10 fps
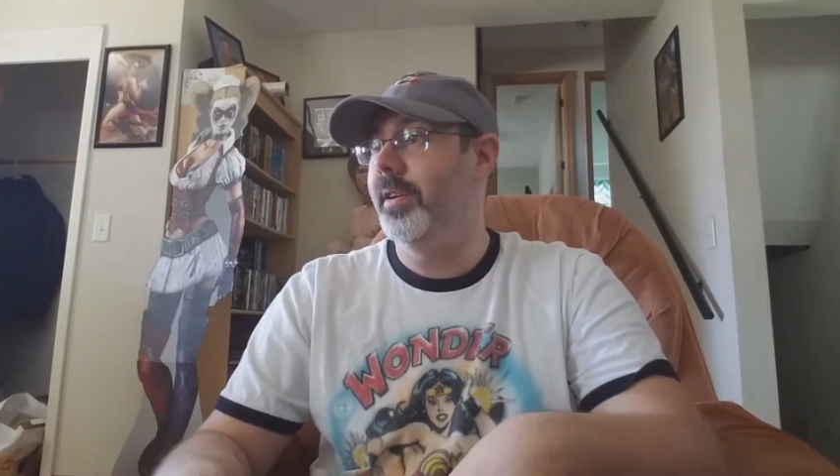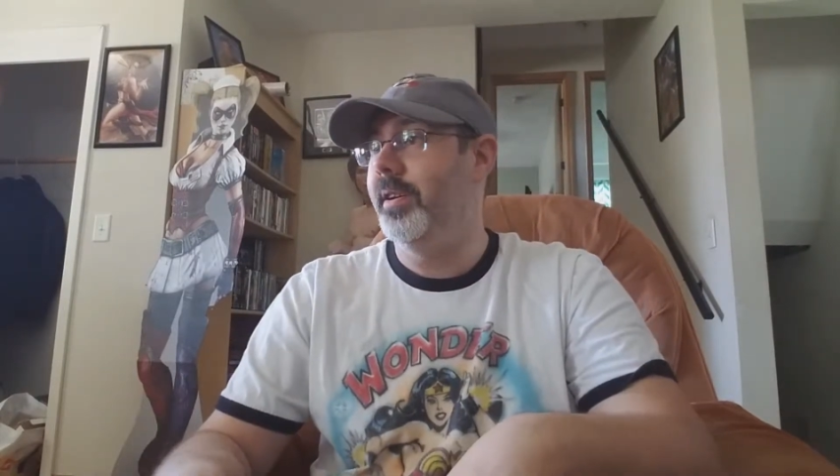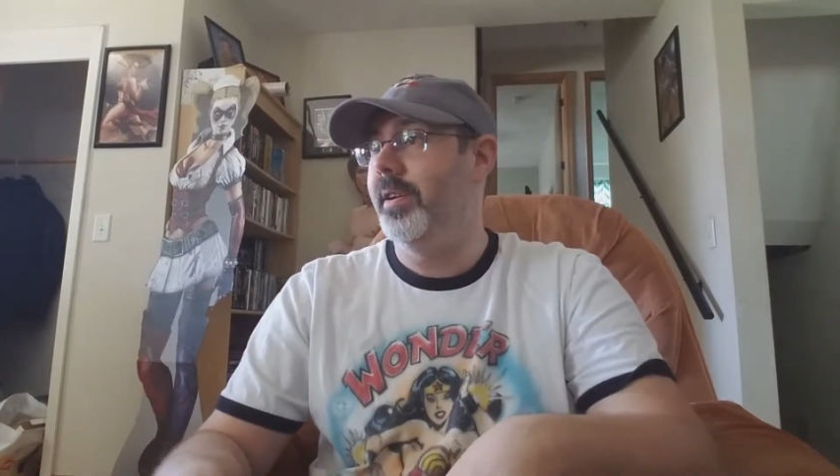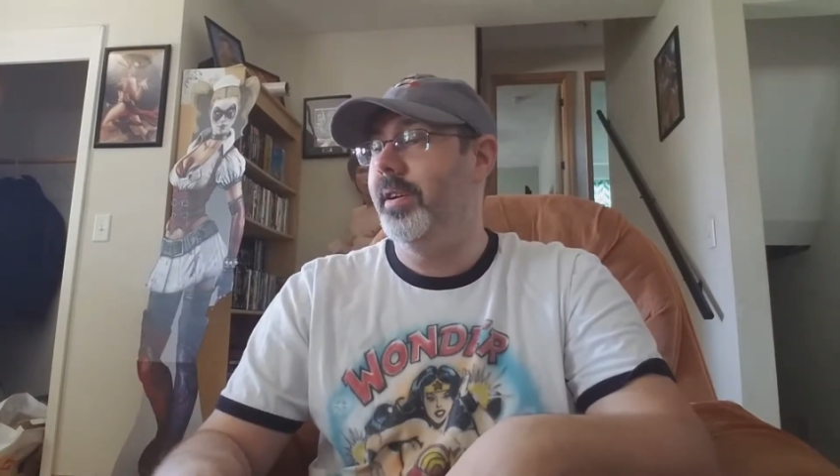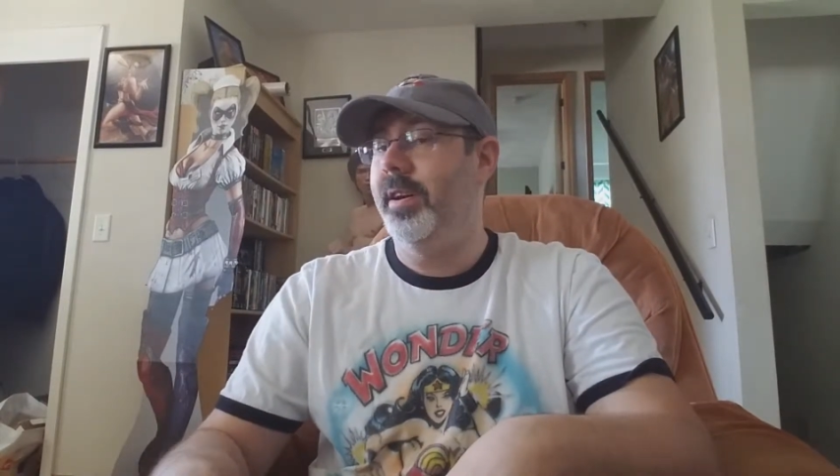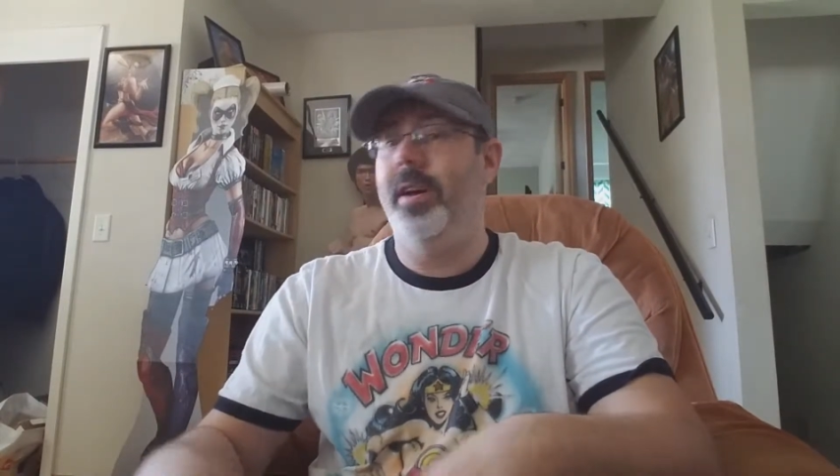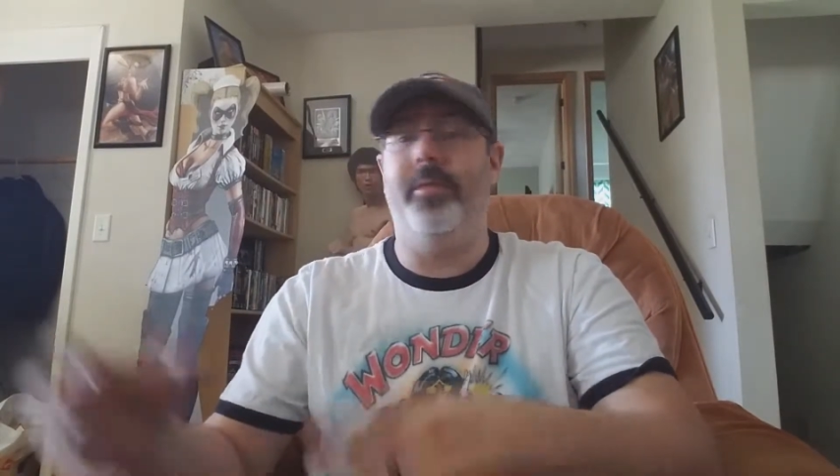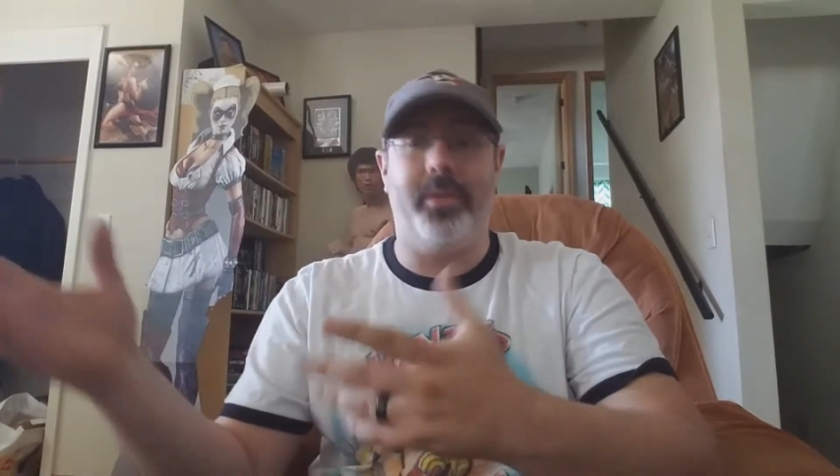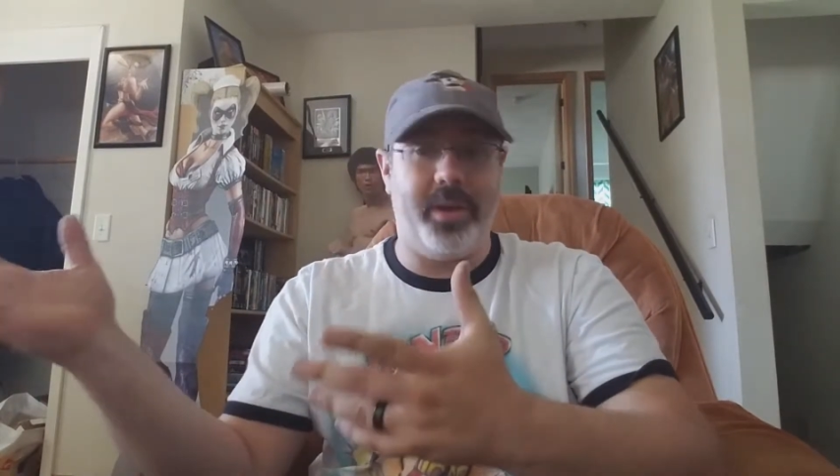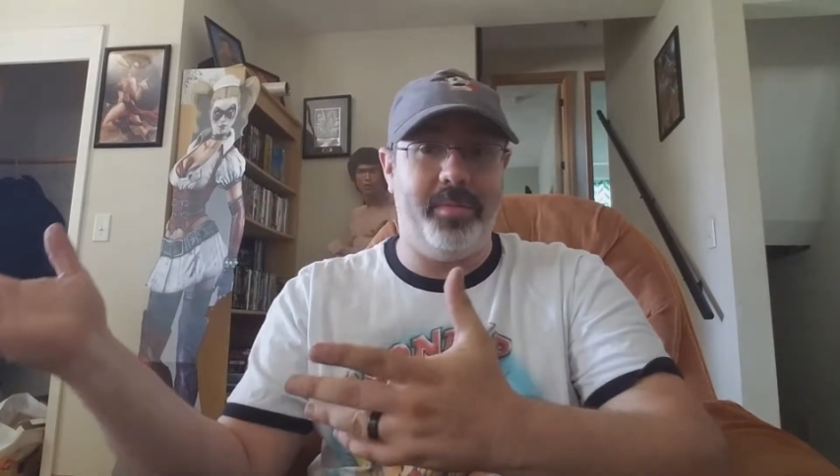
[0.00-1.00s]
I
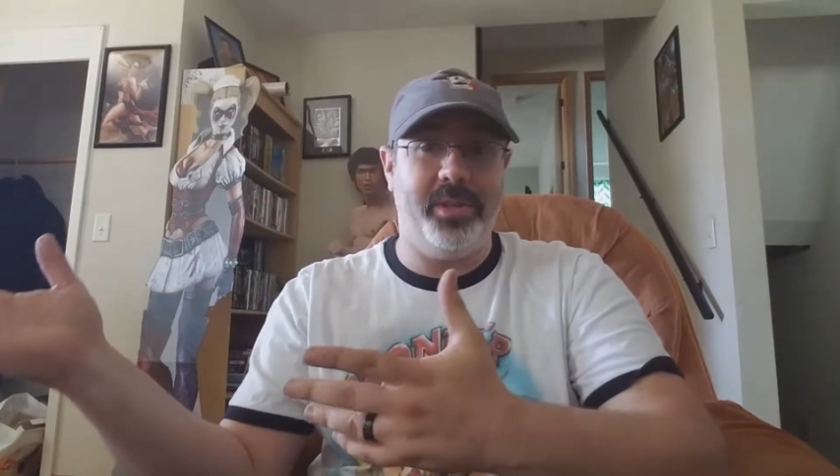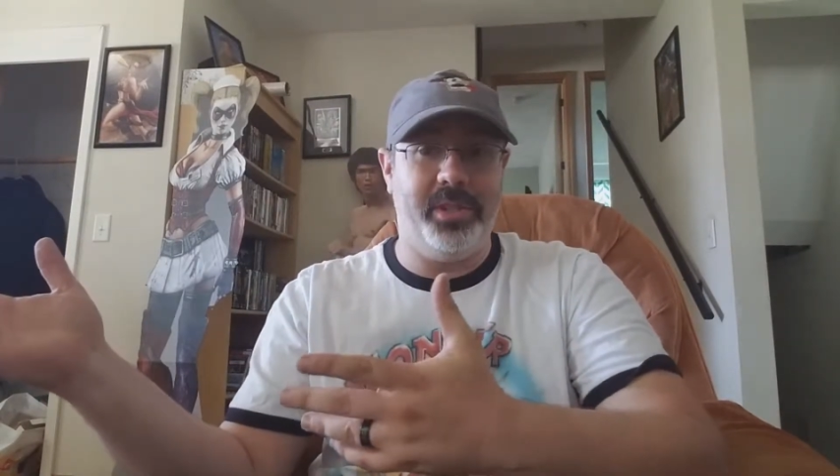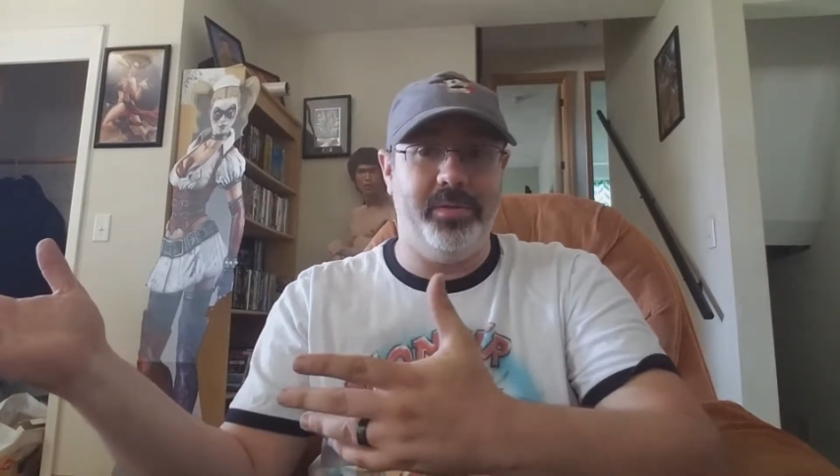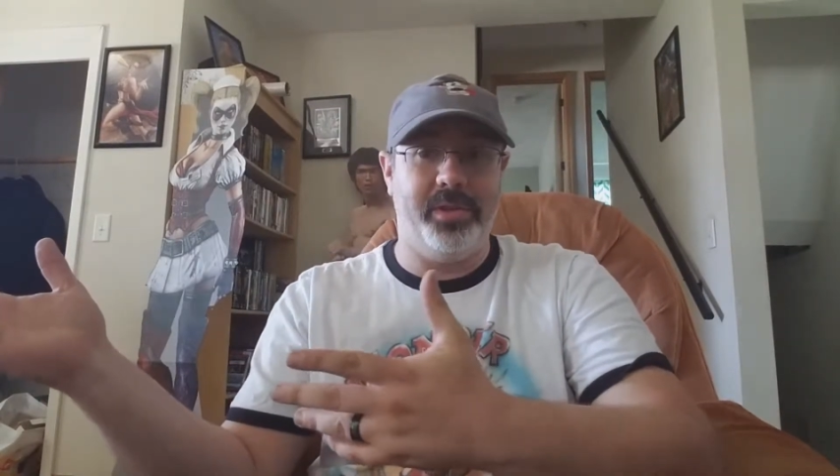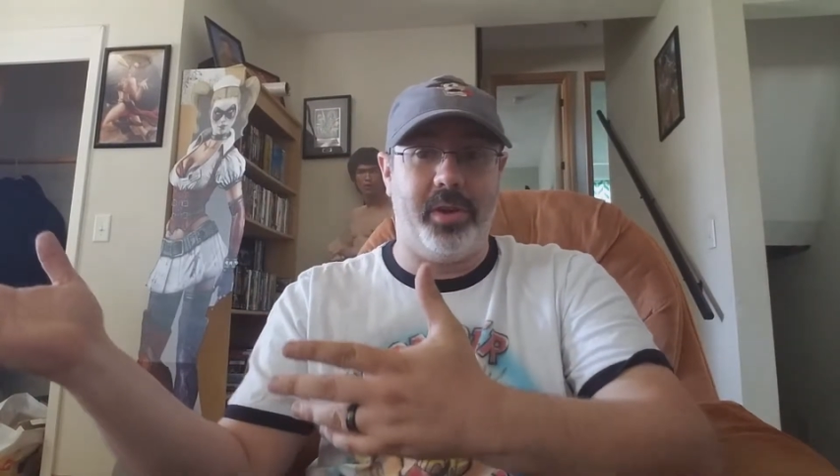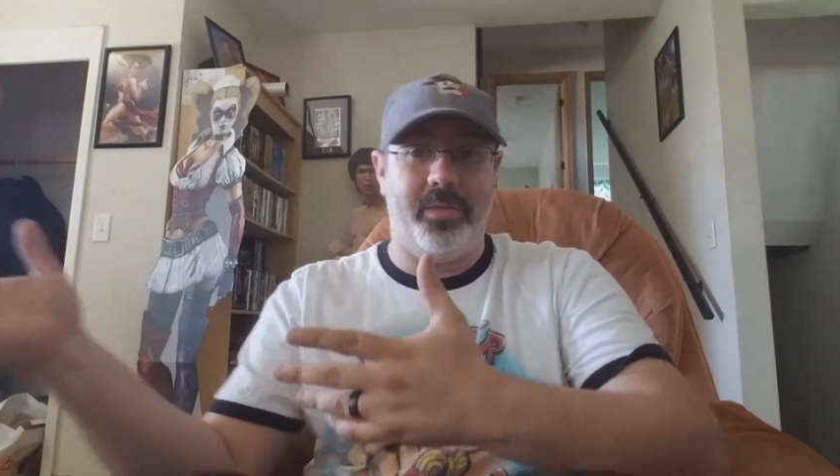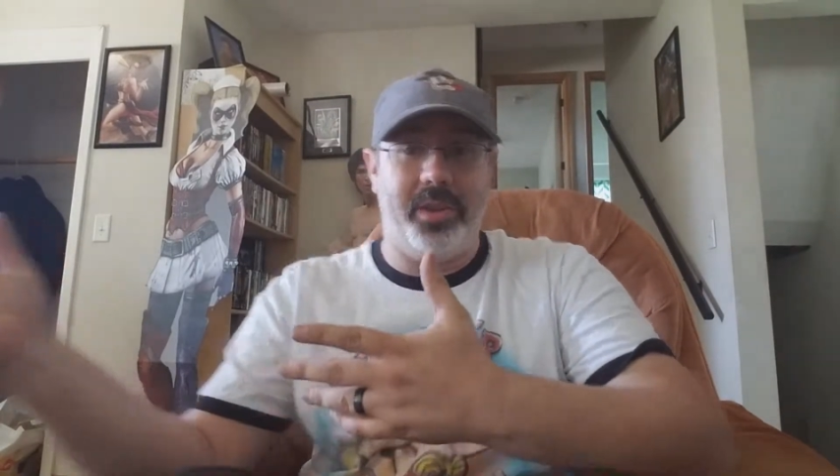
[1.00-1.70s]
forgot my shoes over